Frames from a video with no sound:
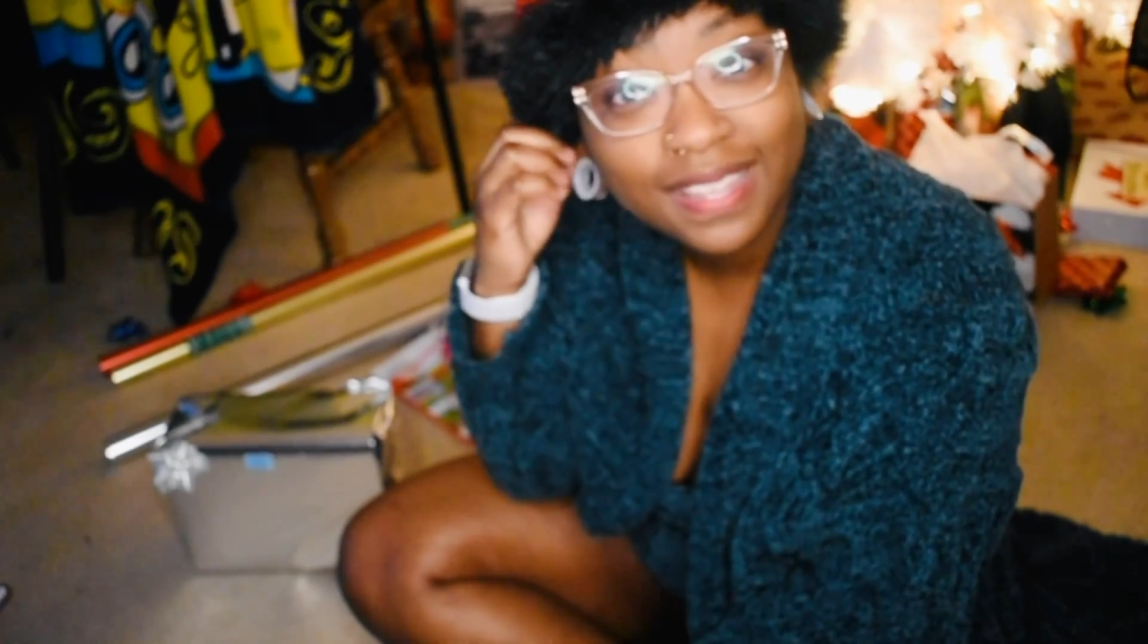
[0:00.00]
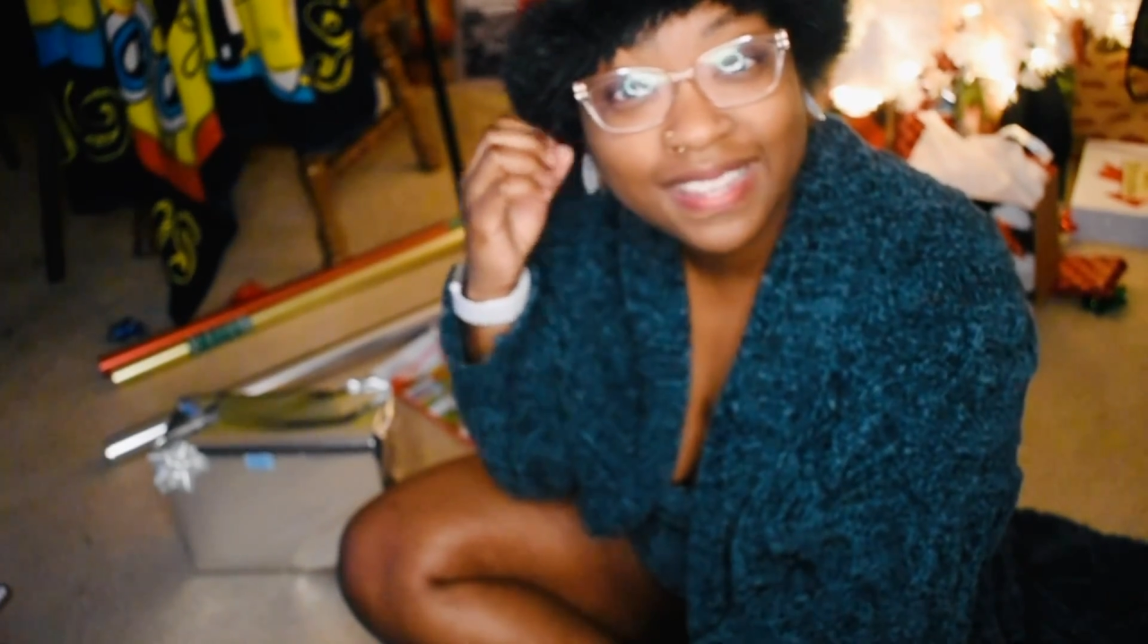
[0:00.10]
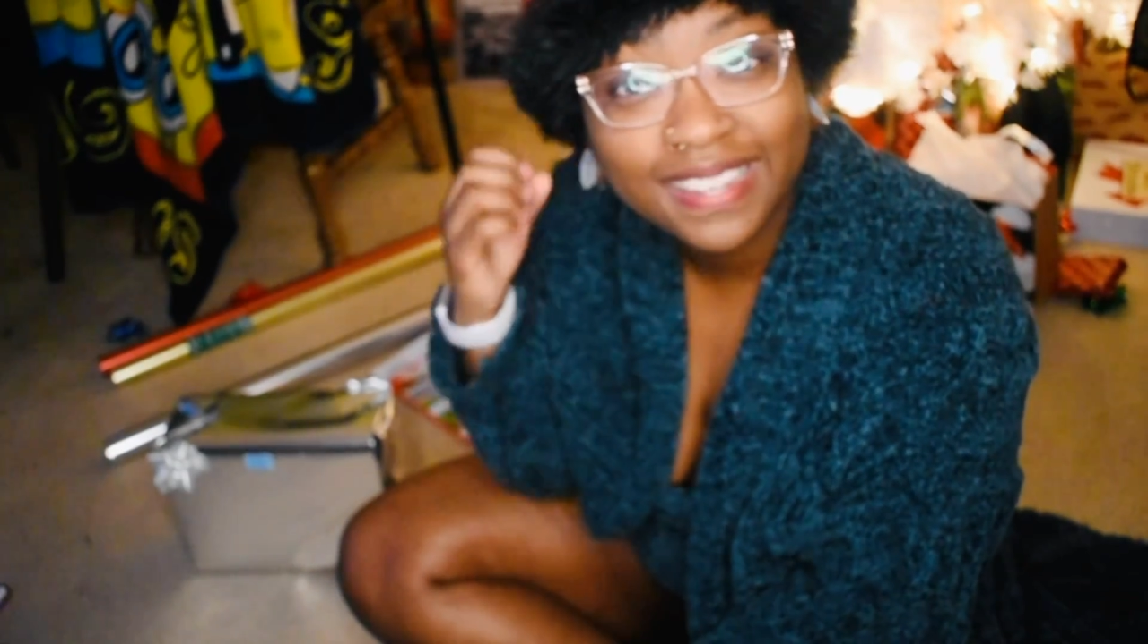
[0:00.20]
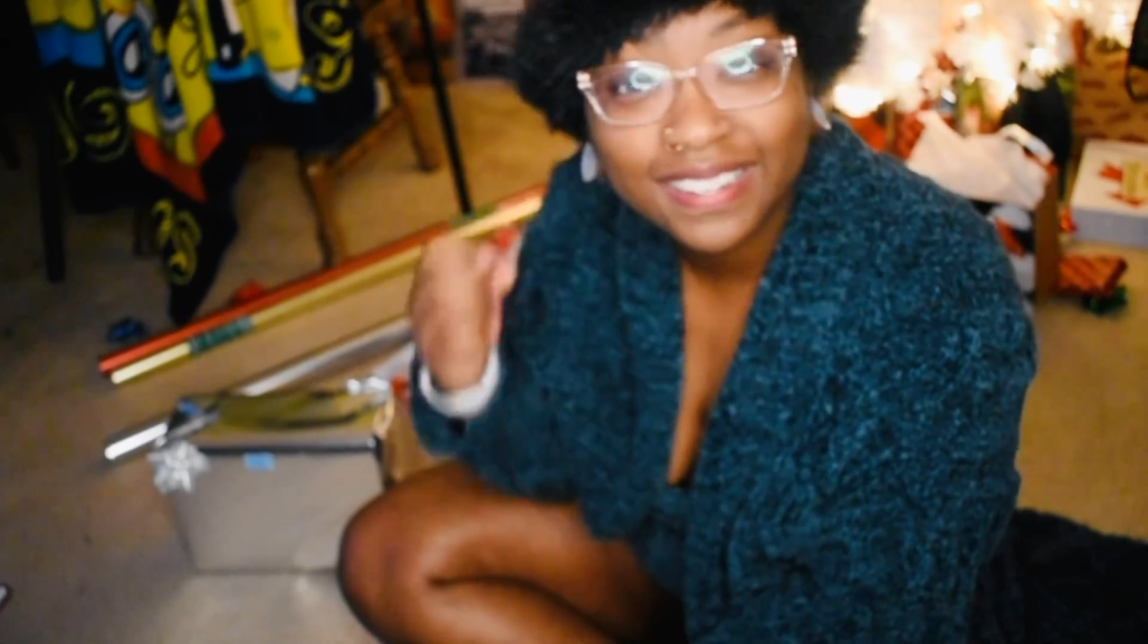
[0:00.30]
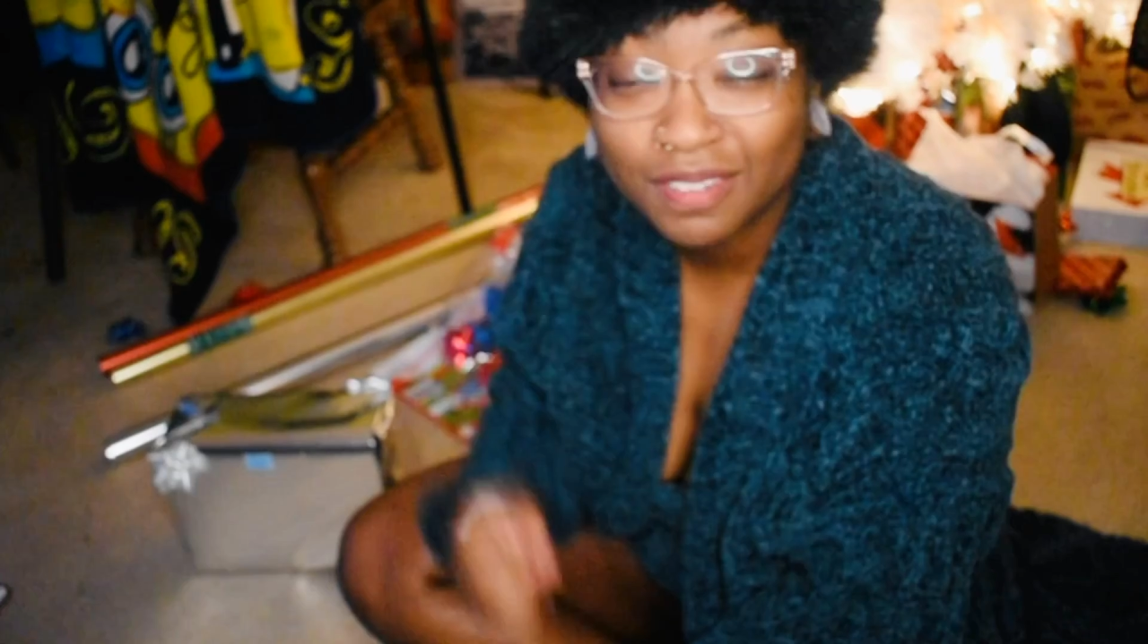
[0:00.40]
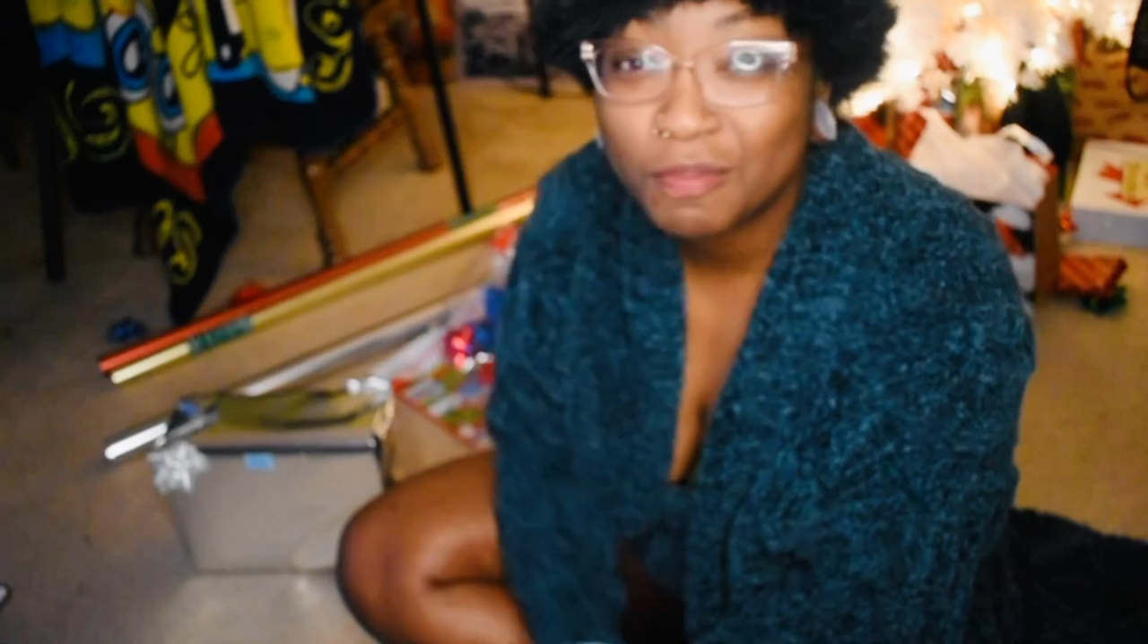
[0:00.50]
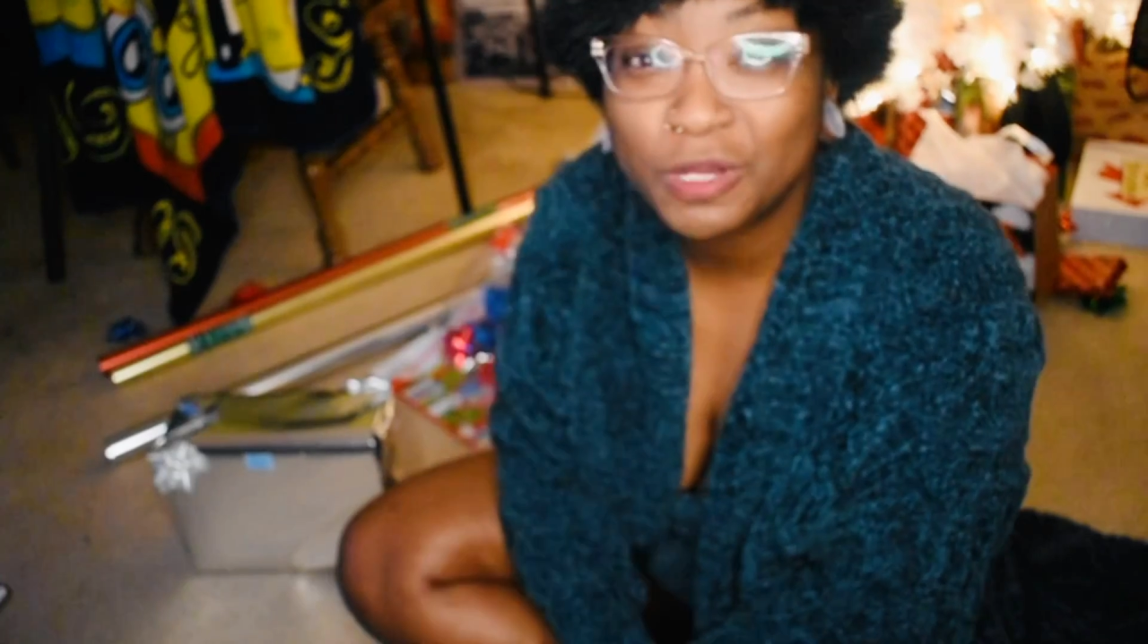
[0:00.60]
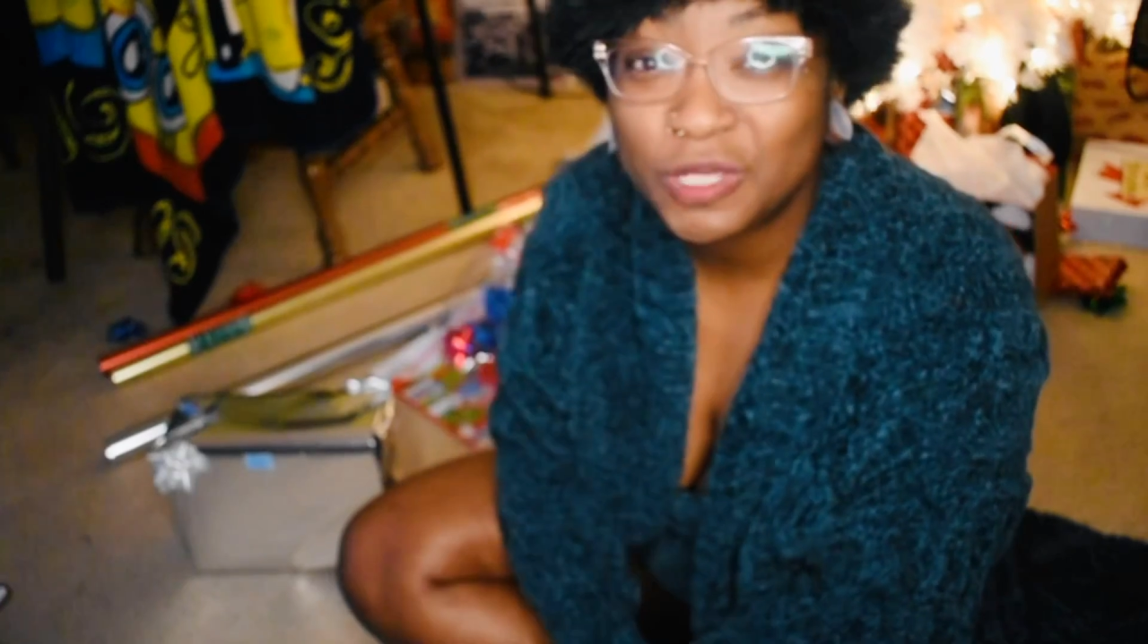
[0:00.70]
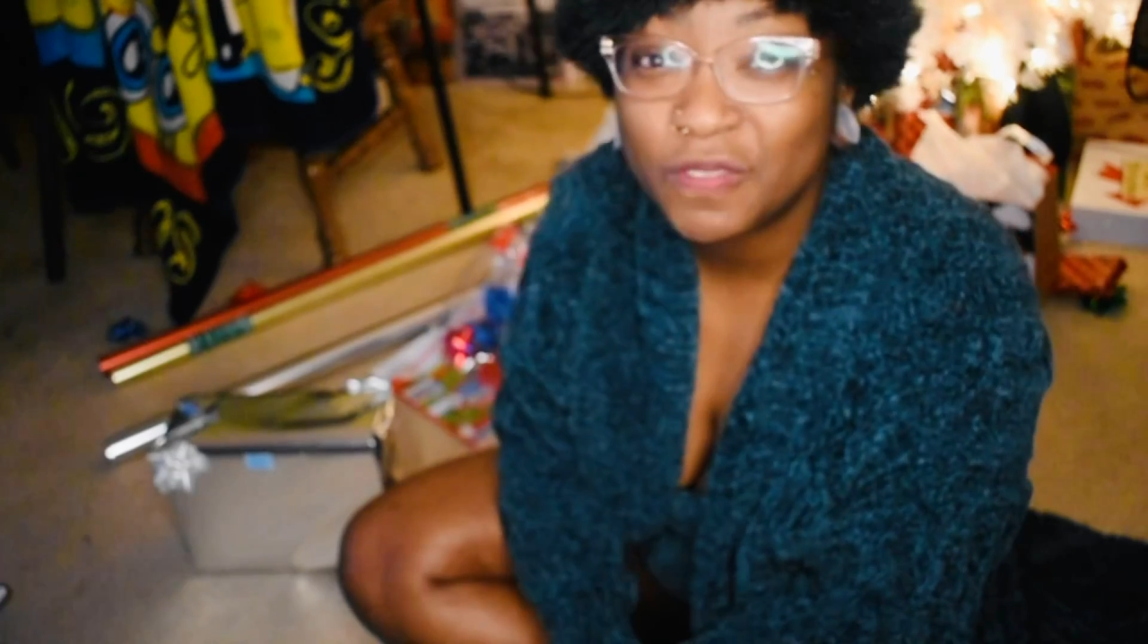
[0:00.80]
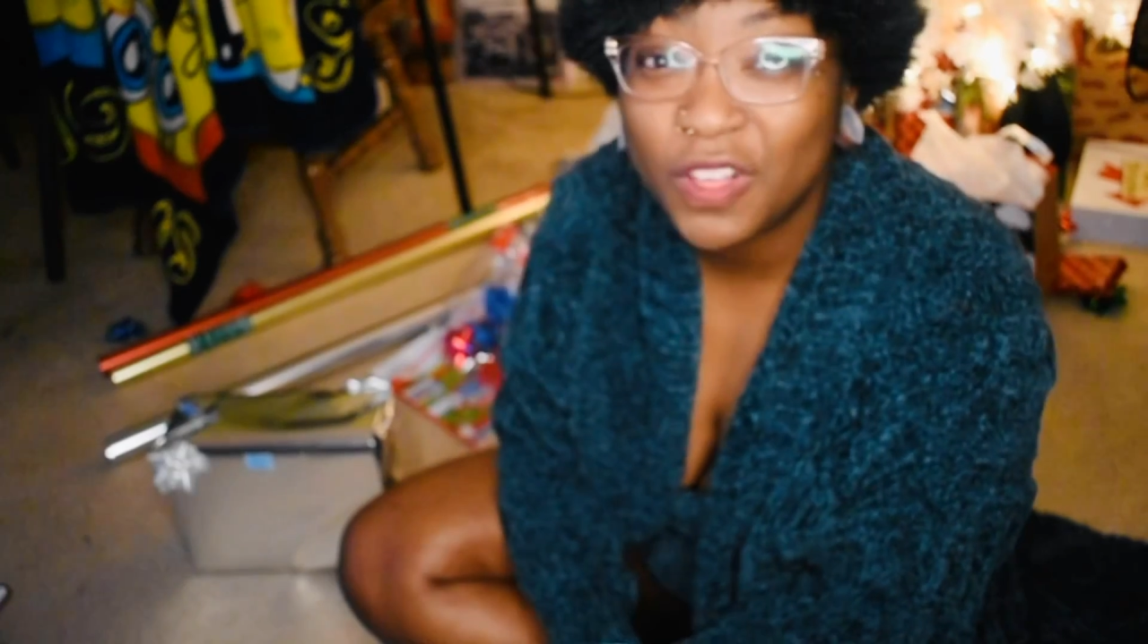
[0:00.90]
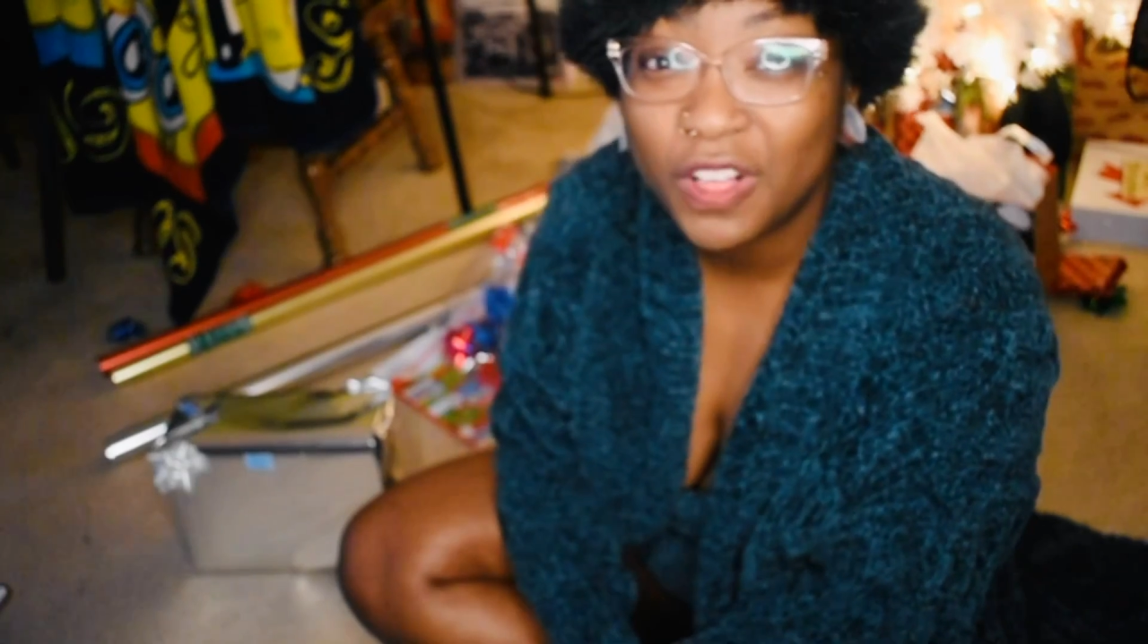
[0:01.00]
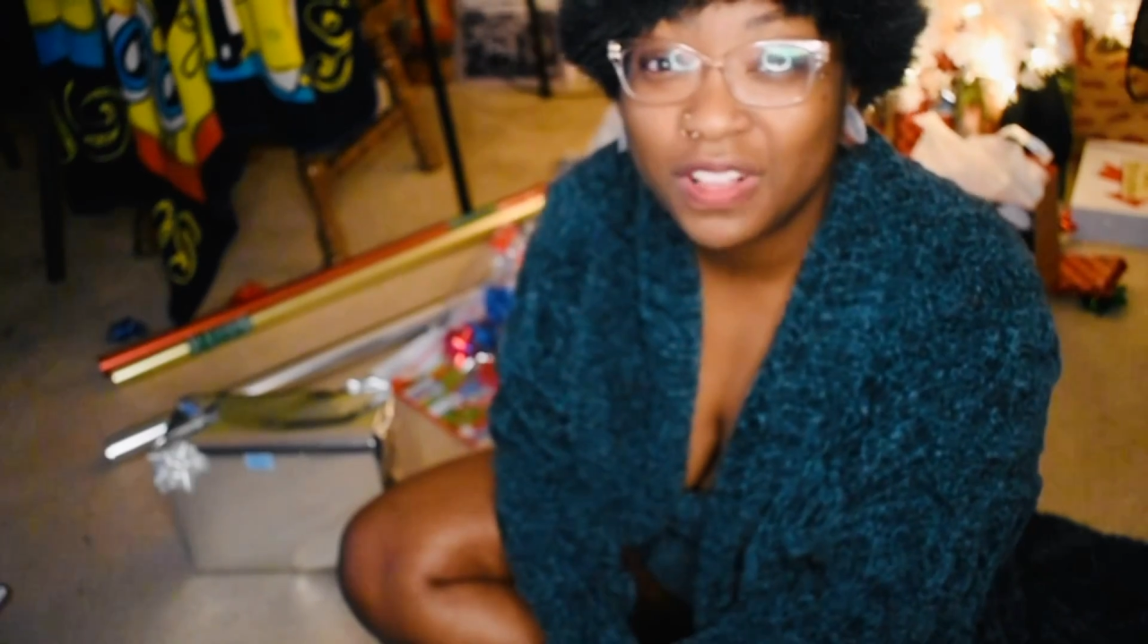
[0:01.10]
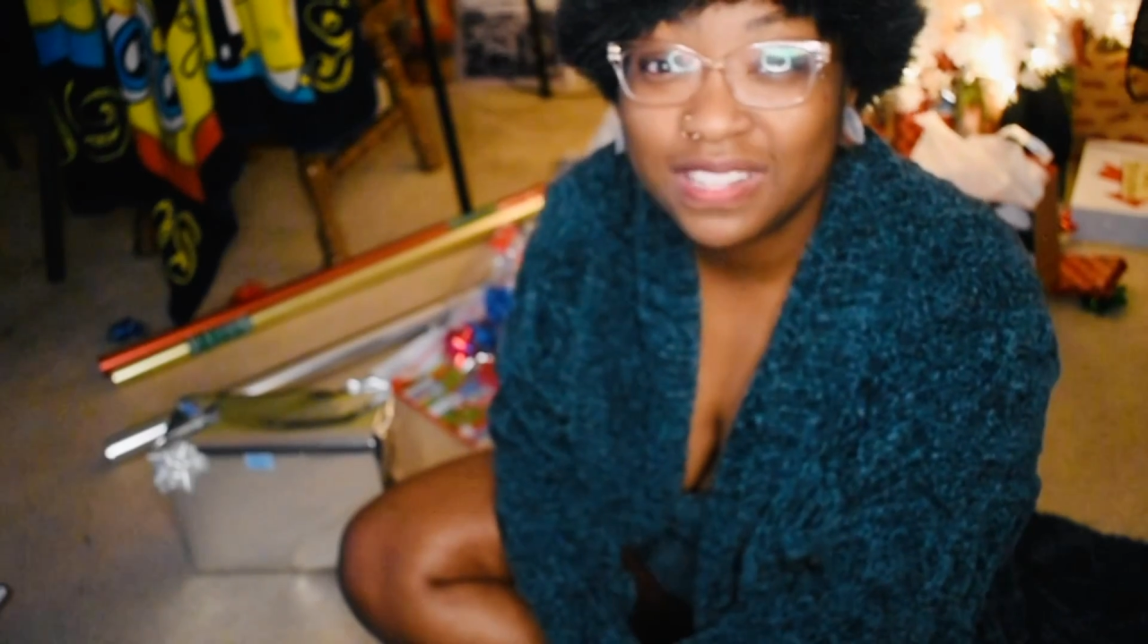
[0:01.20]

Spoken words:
and most of all,